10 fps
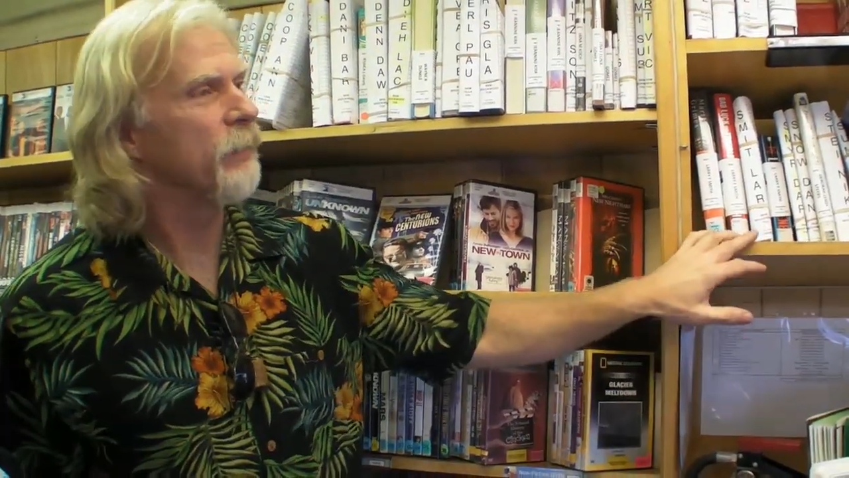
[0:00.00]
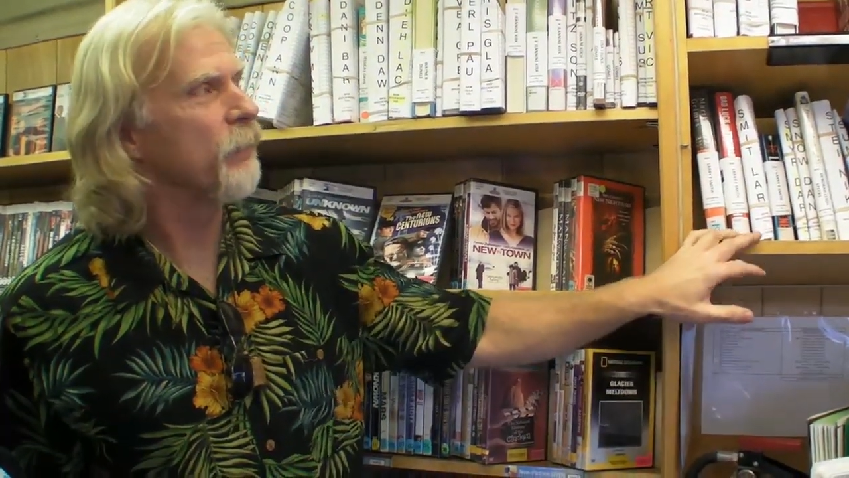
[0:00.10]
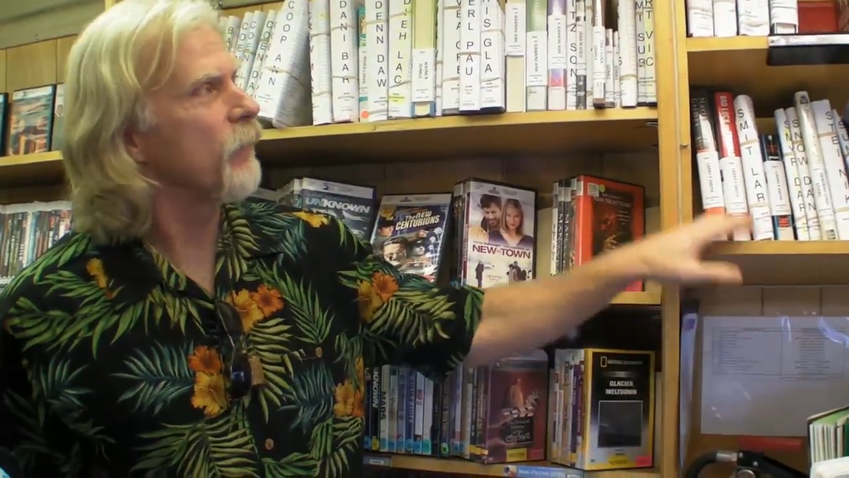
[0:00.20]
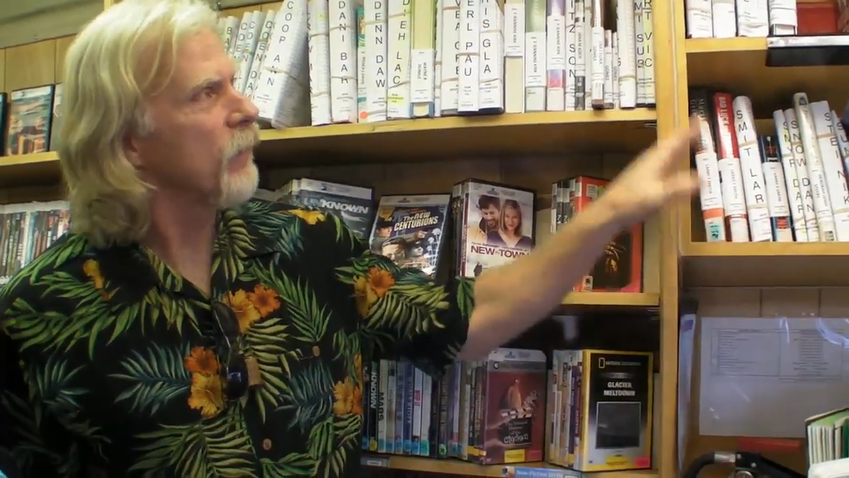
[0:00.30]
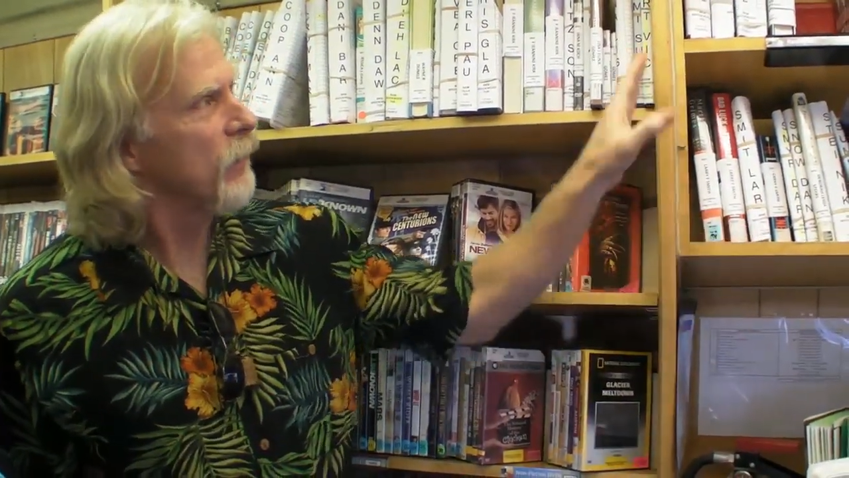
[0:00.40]

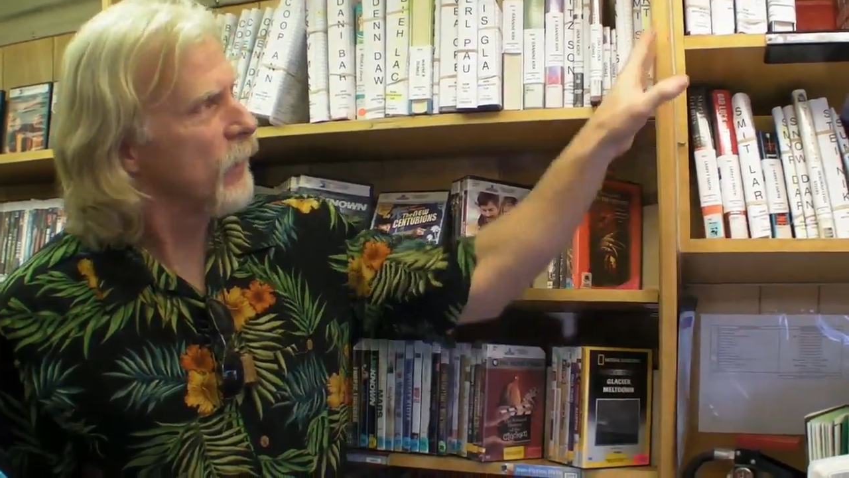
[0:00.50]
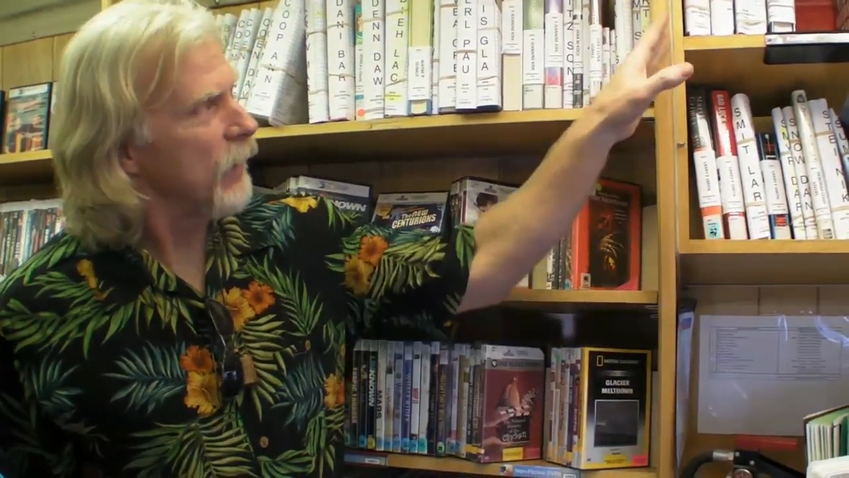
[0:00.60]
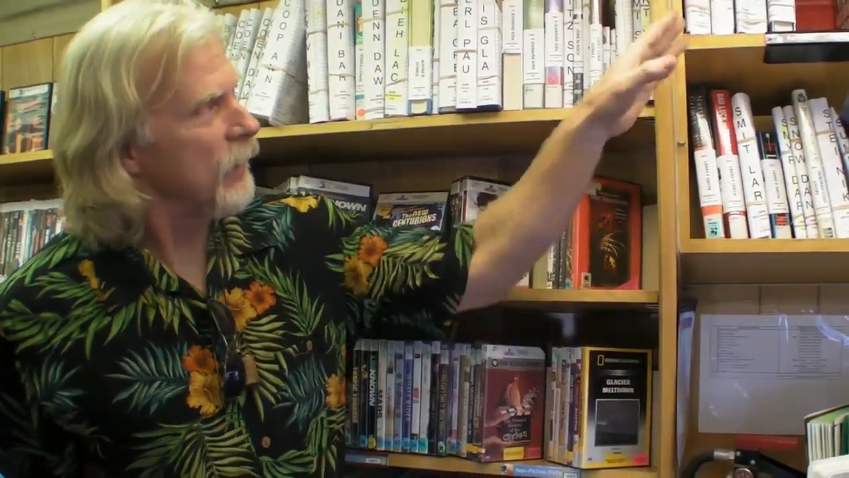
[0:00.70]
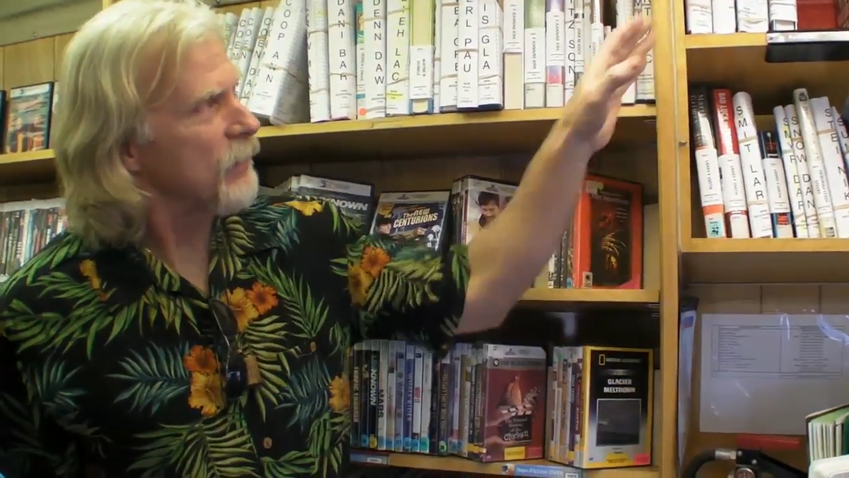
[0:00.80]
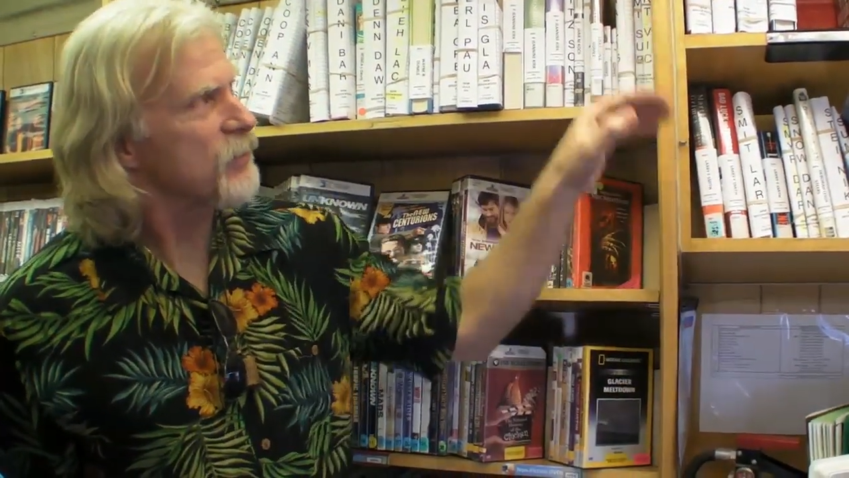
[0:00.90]

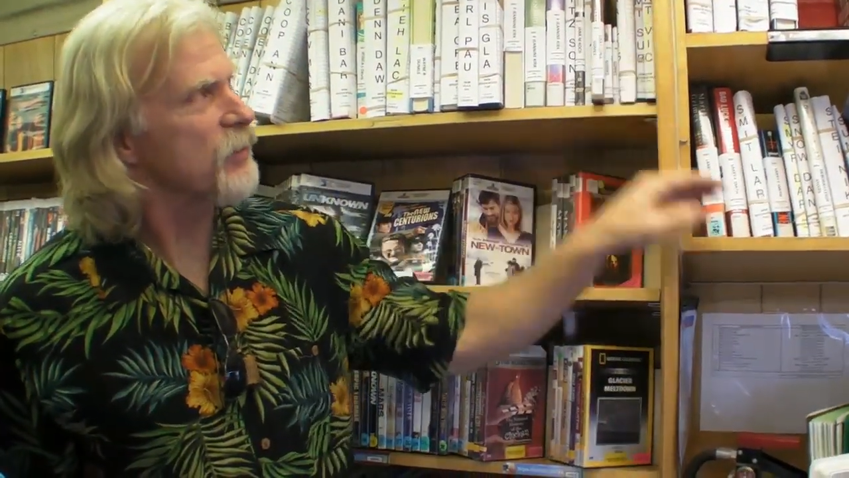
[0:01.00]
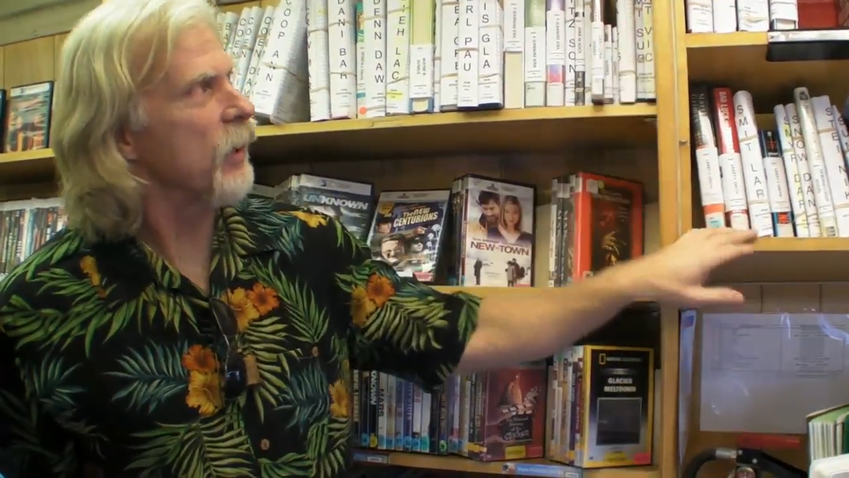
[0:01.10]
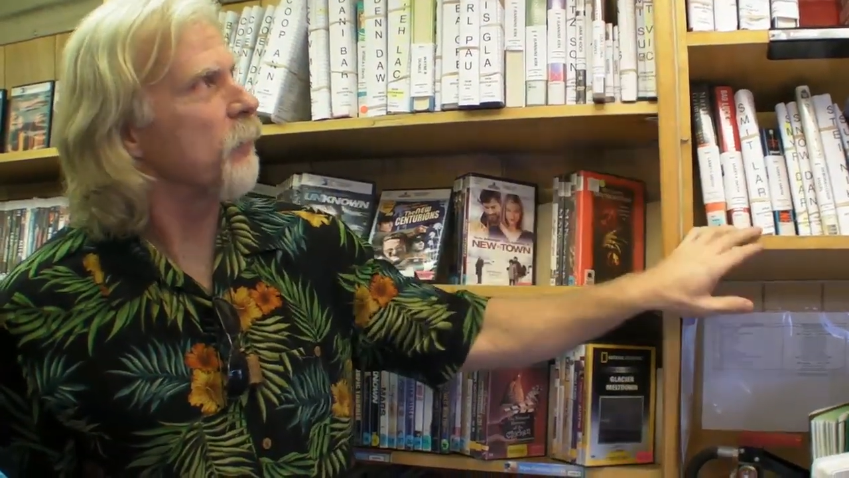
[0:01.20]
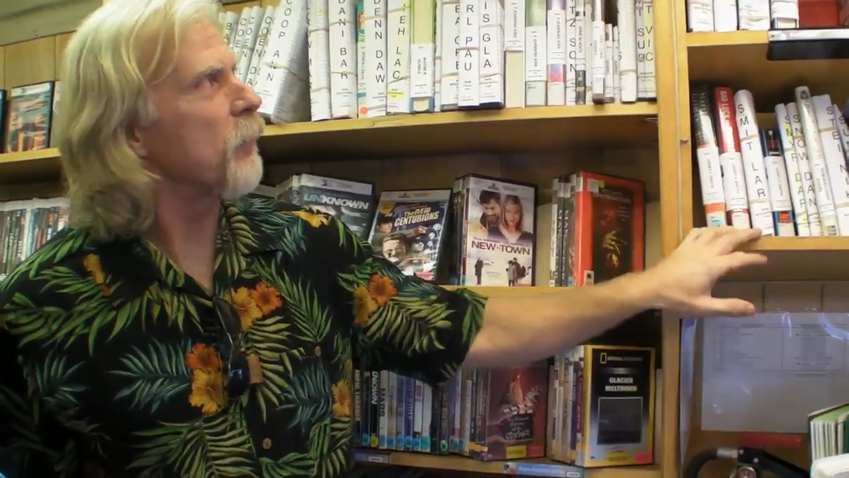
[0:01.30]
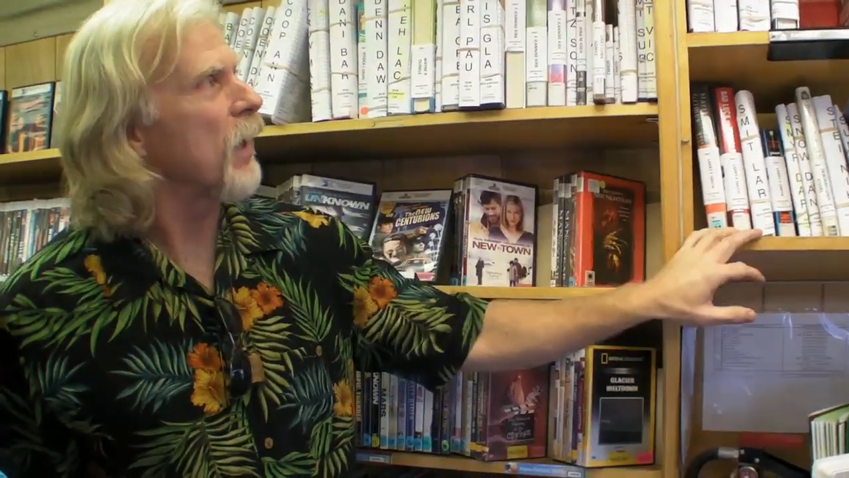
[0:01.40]
and it's
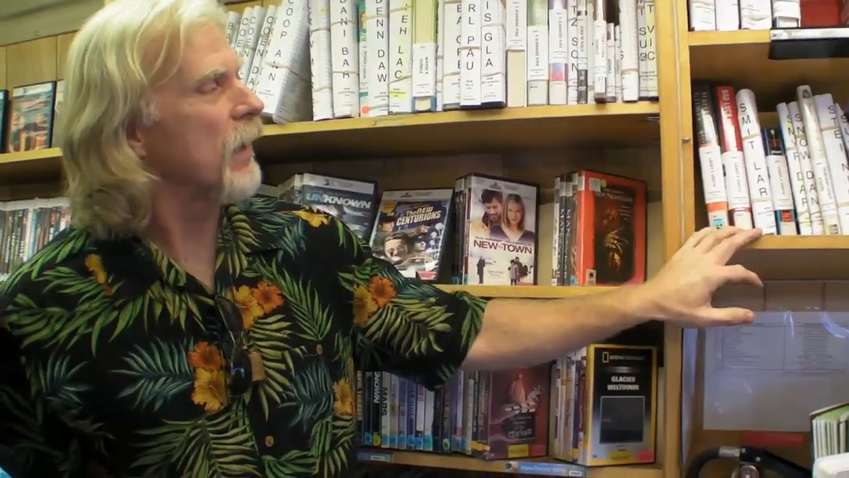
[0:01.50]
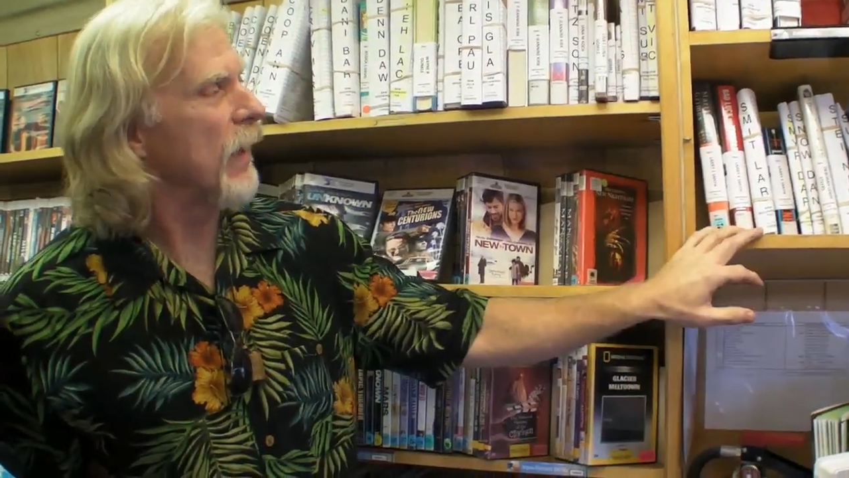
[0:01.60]
done by